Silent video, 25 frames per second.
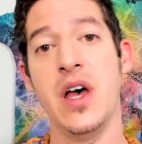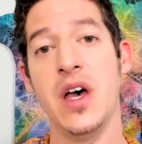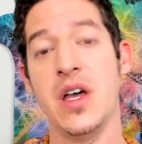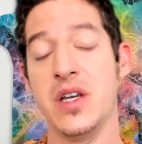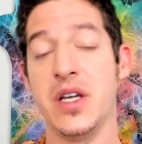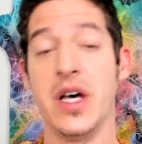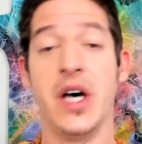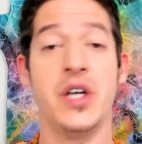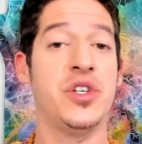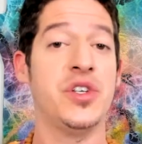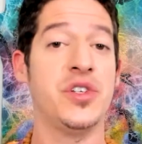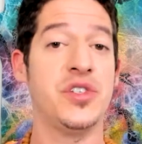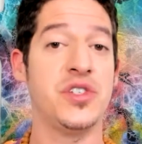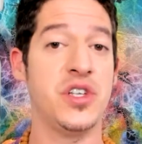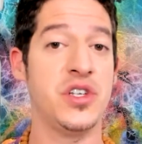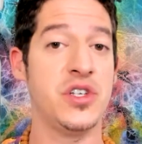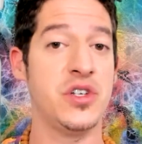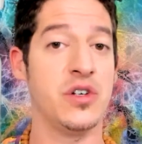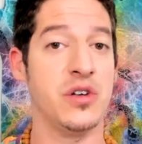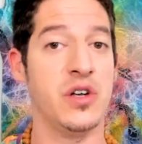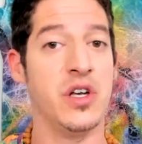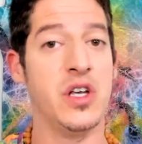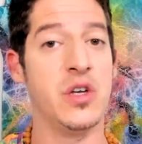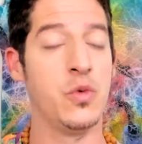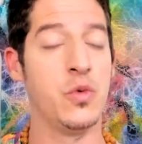not just in
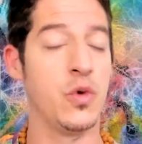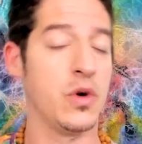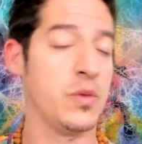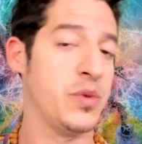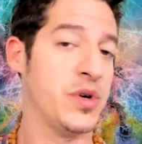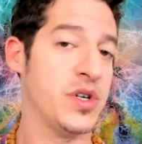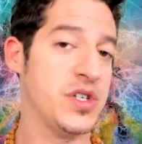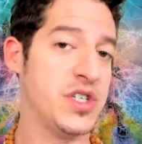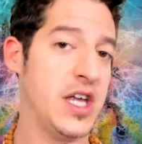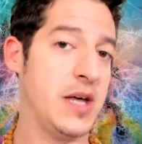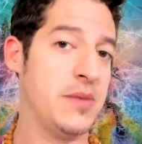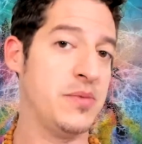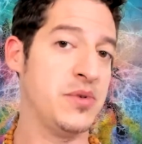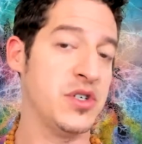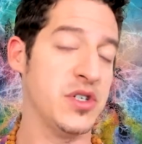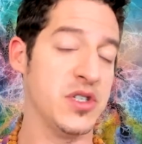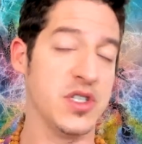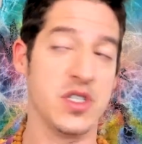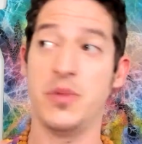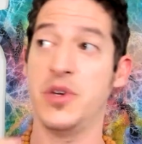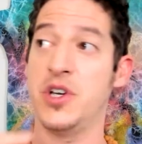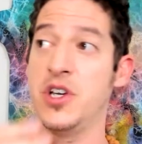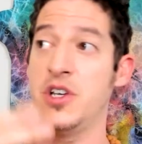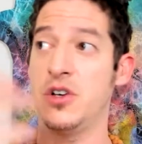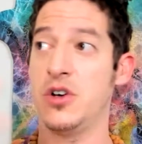your inward perceptions,
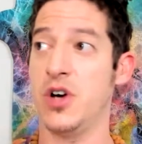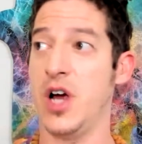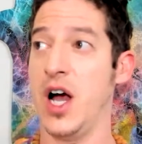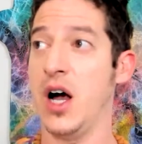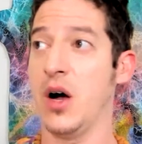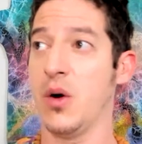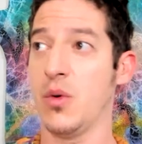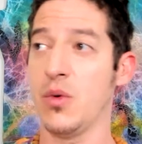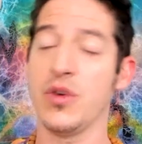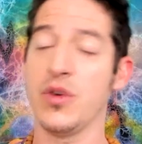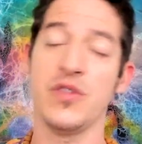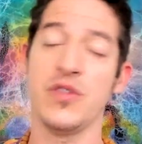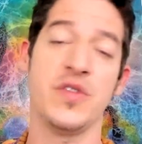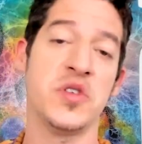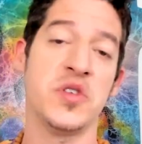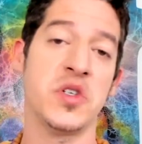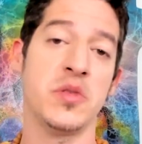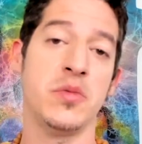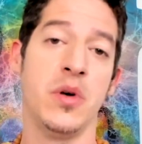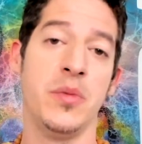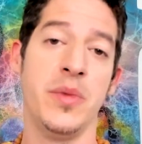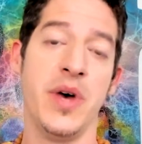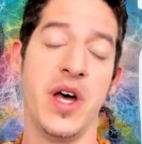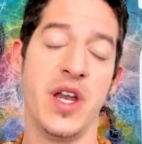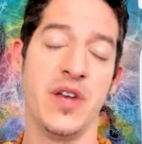but in your outward
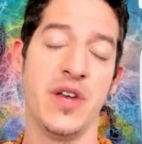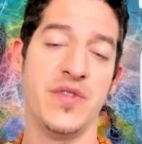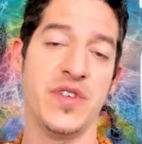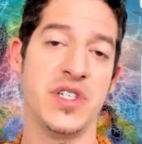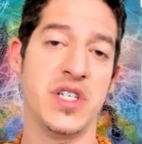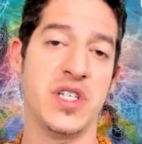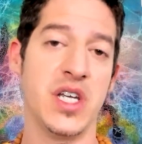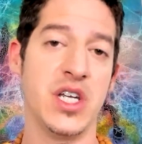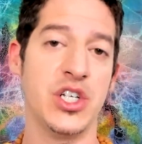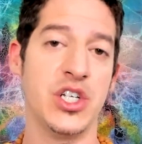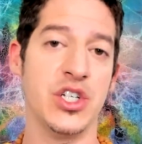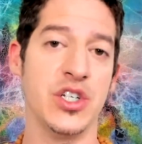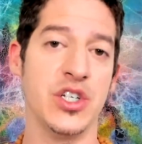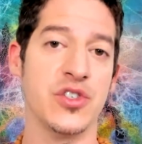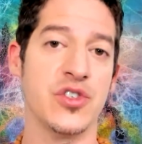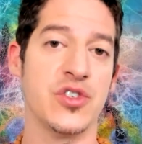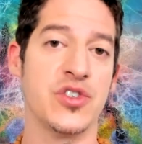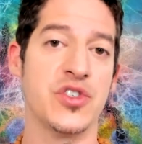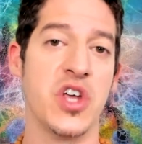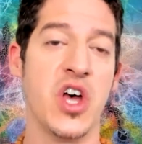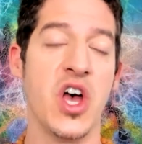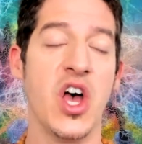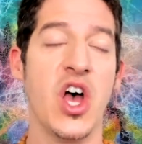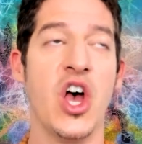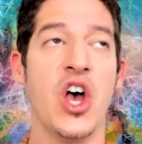visible manifestations,
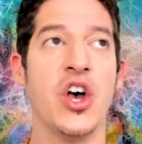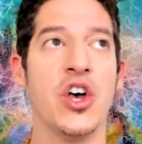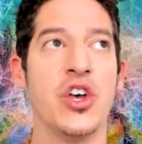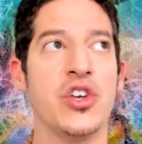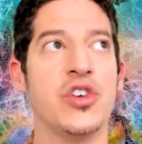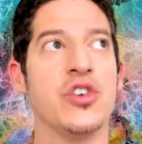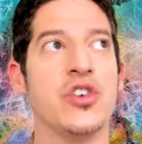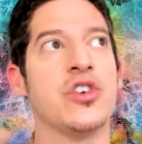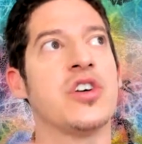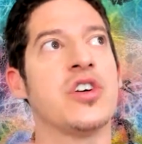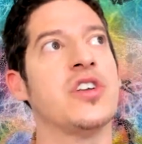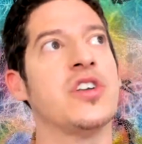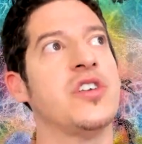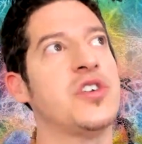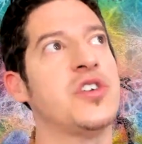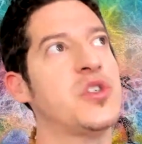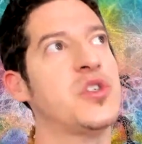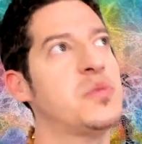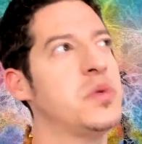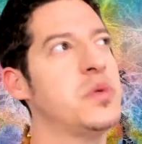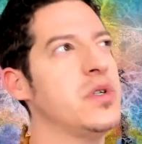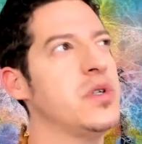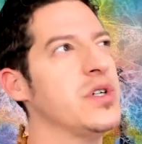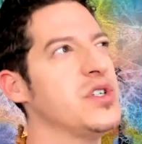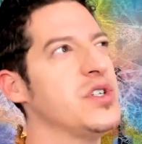you're going to
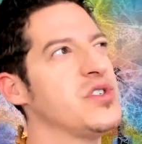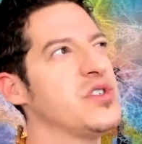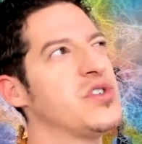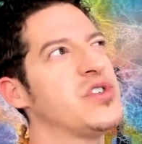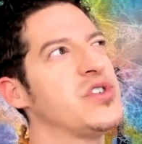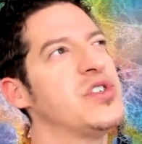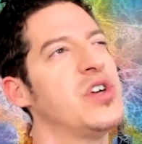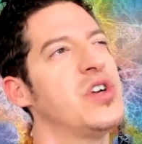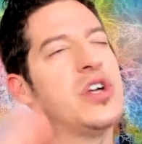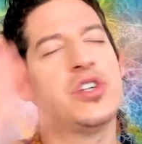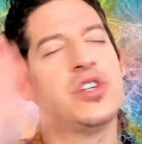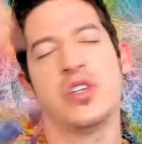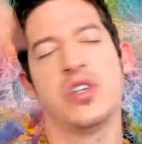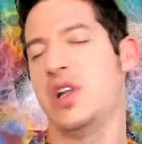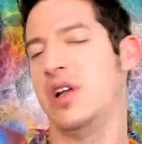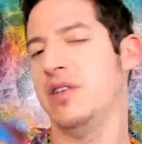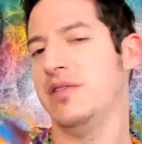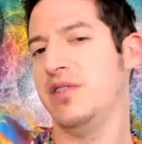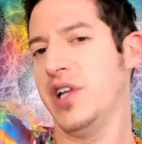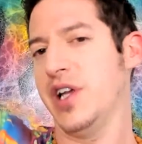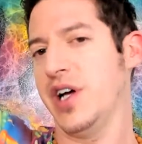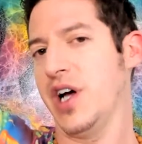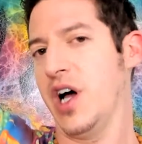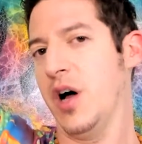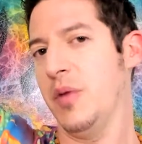experience such
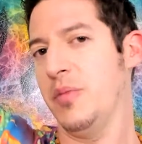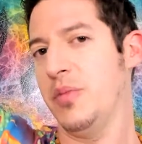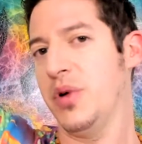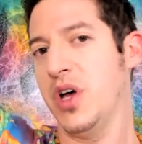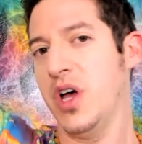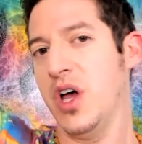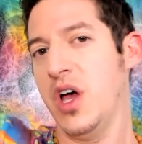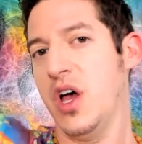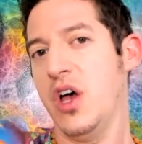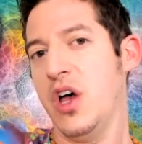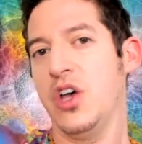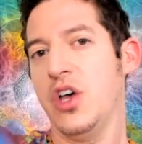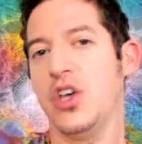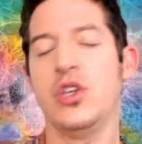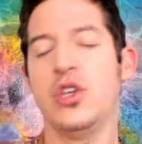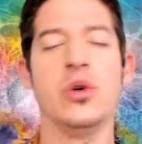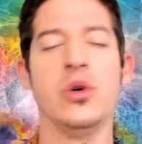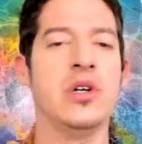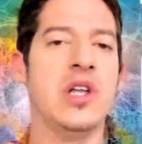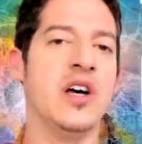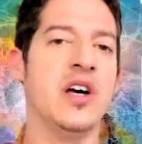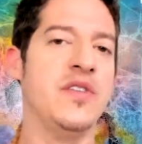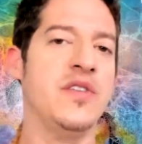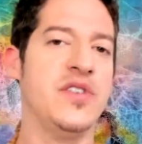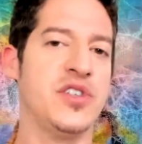leveling up. Your
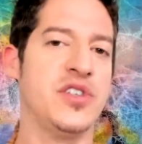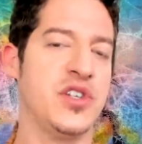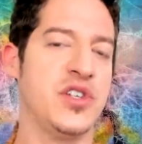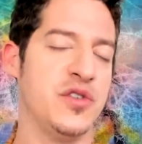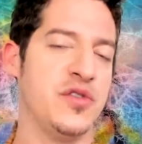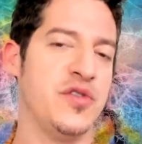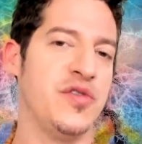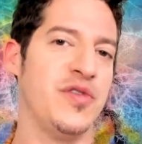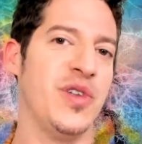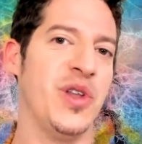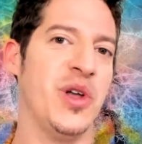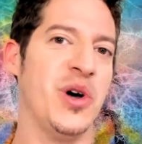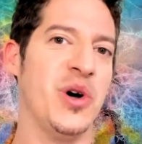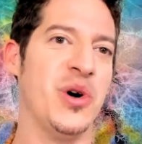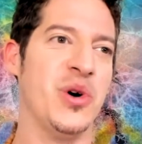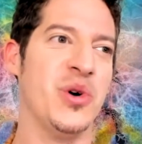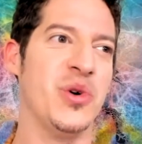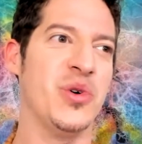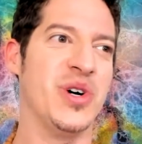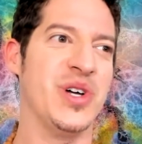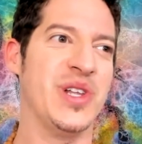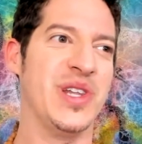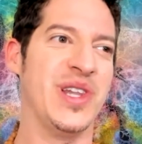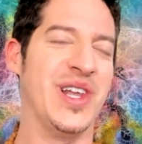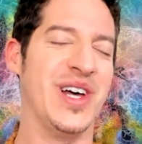life is going to
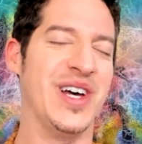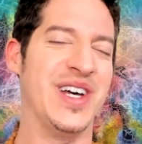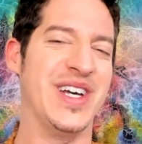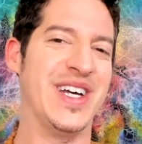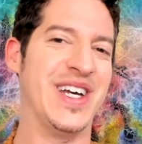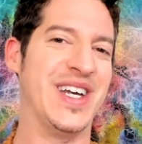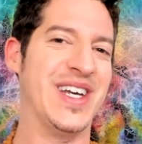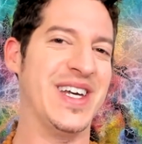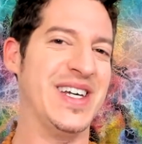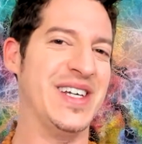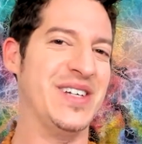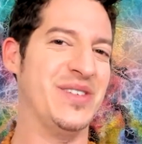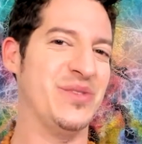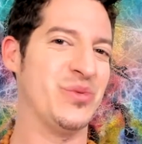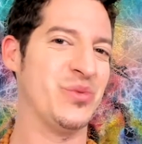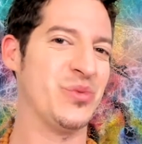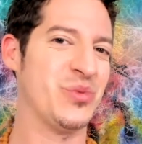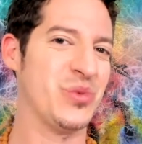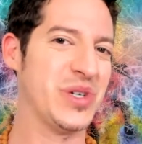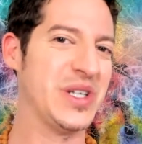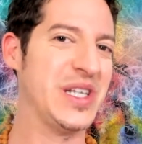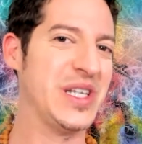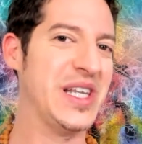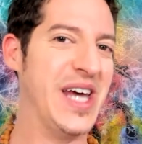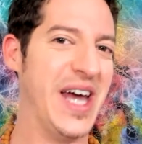flow like it
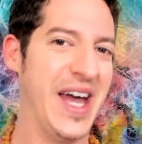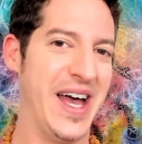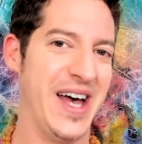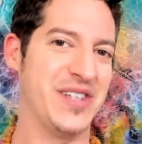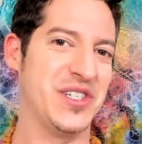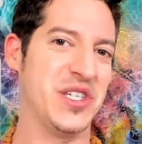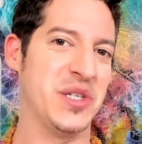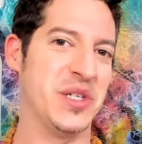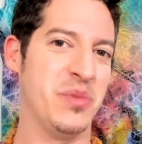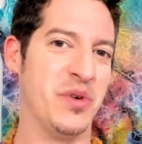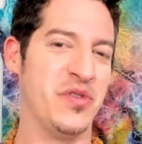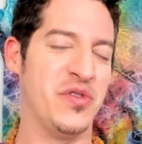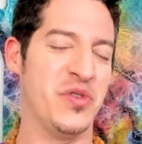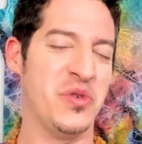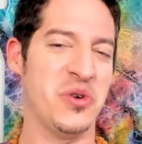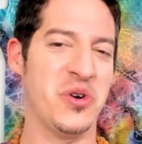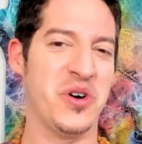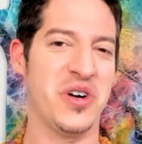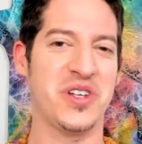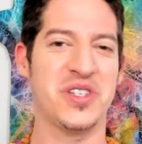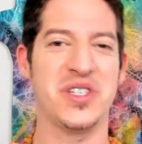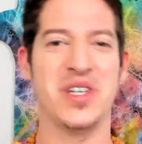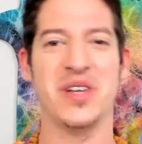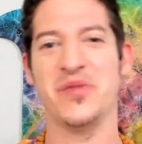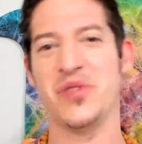really hasn't before,
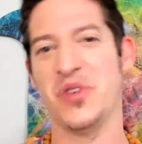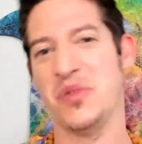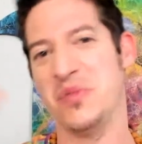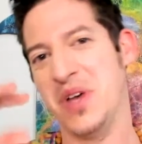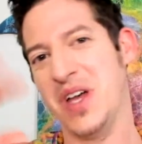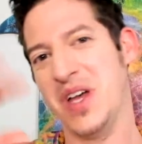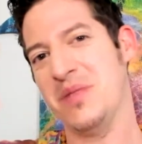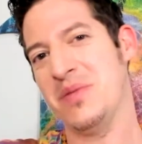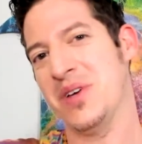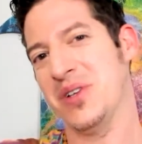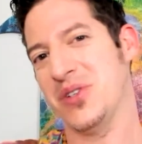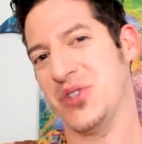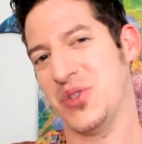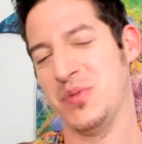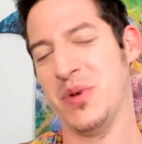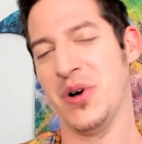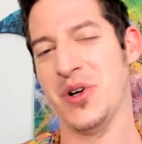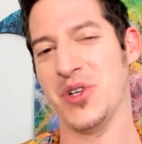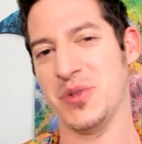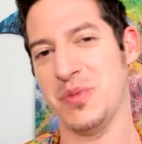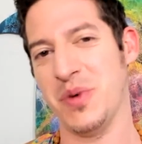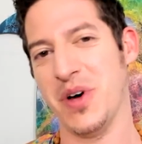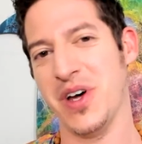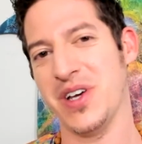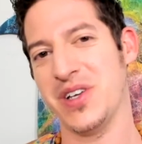except for maybe in small
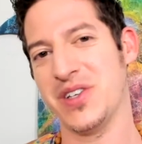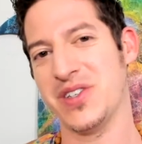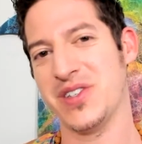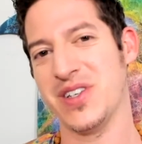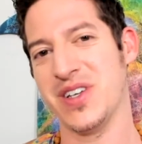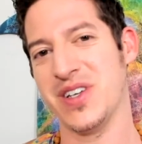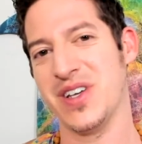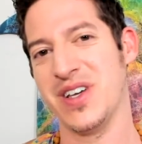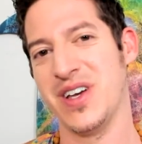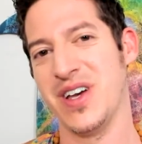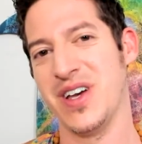spikes.